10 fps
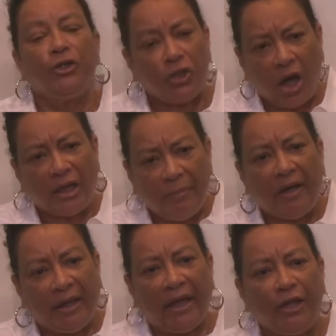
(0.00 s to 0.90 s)
You're talking
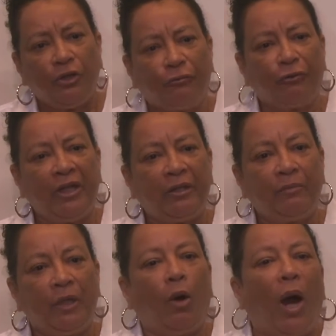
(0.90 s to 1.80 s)
about getting your
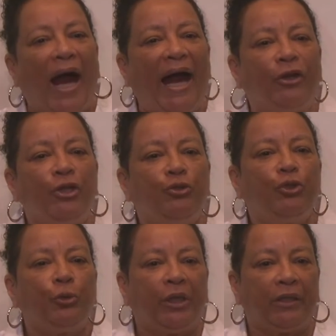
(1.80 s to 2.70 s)
freedom. How do you
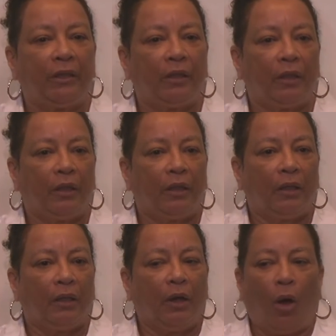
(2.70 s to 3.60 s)
do it?
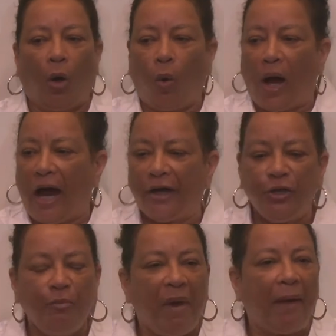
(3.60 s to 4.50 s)
How do
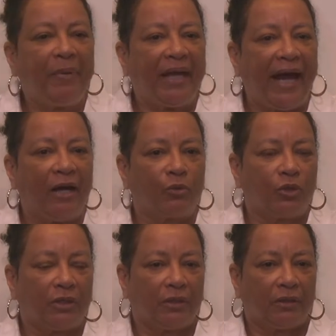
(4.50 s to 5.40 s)
you map it out?